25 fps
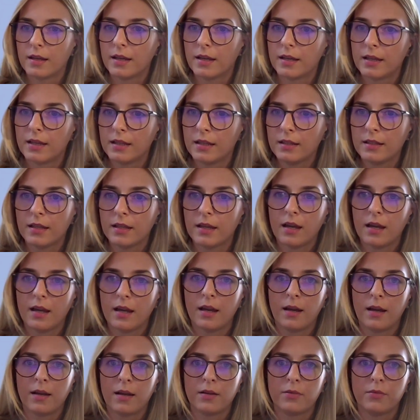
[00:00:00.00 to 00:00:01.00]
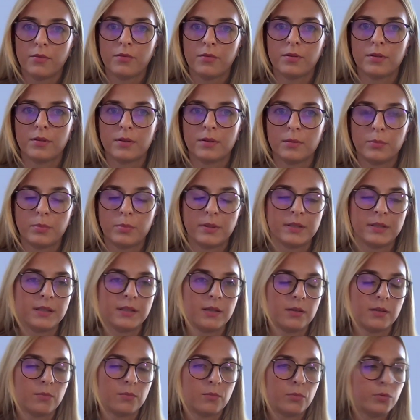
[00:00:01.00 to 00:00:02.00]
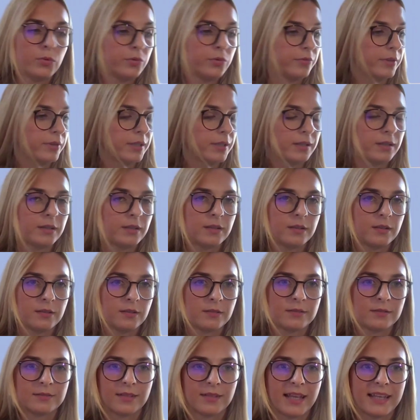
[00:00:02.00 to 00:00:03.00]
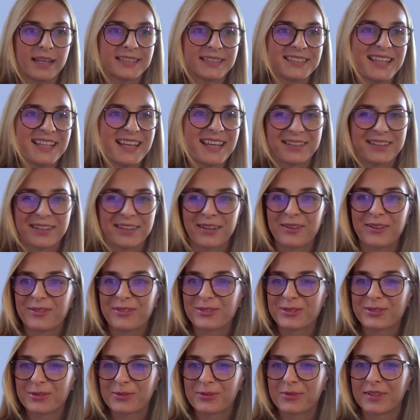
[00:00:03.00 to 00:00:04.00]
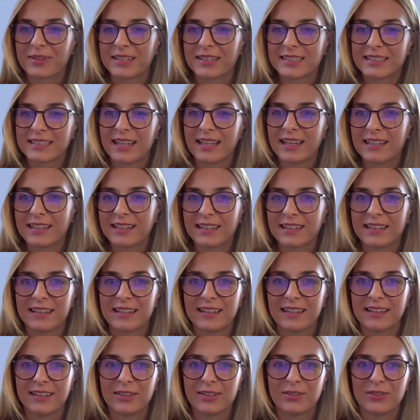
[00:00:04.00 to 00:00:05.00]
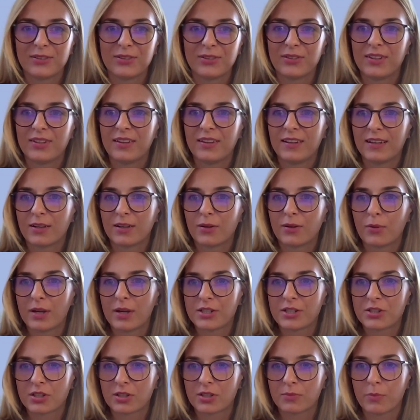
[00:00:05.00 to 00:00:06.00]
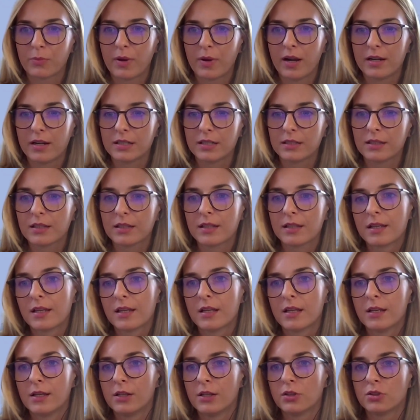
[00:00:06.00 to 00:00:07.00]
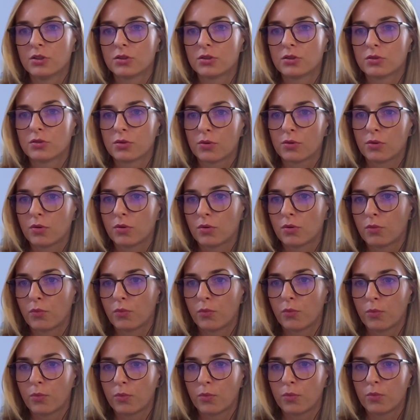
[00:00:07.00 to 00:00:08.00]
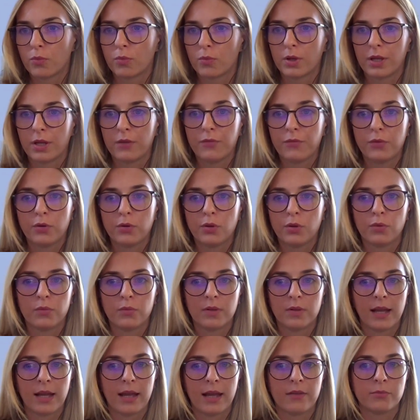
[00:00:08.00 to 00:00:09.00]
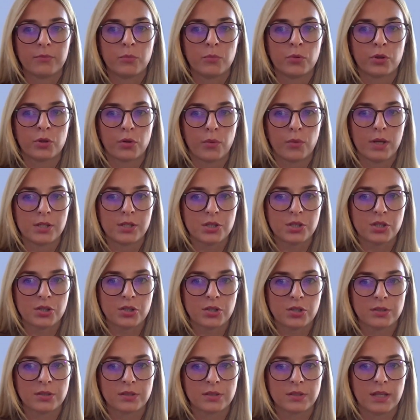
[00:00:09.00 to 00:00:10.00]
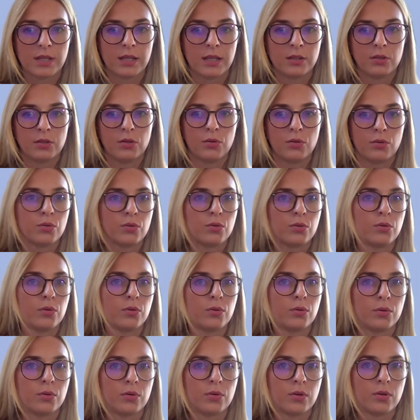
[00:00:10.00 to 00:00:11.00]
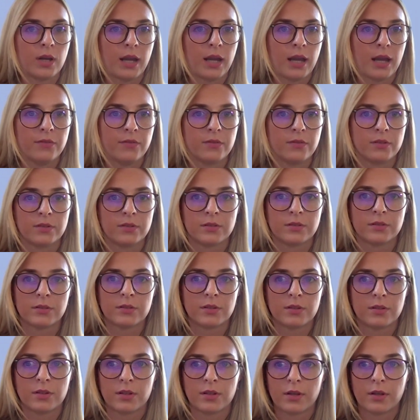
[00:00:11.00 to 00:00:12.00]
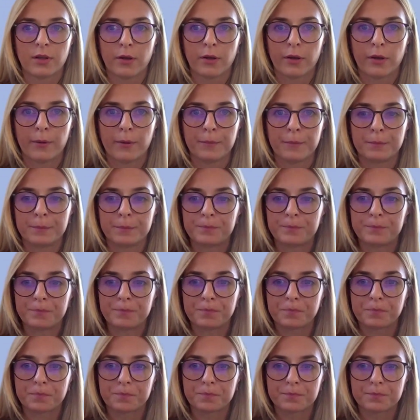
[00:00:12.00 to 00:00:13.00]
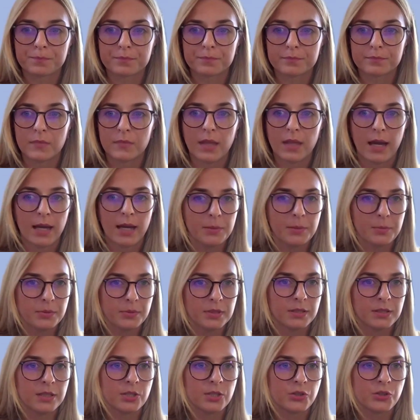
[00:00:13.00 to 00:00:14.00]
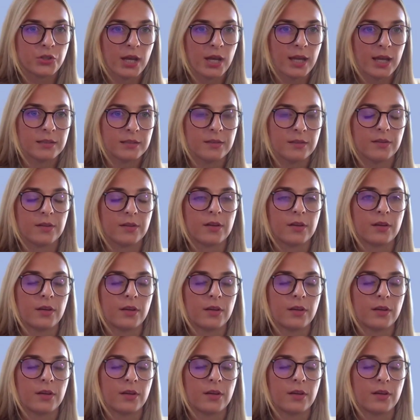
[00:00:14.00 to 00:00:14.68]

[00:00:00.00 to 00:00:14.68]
and I will be moving, and Neringa also were saying, to the question part. So if you will have more questions that you haven't typed in the chat,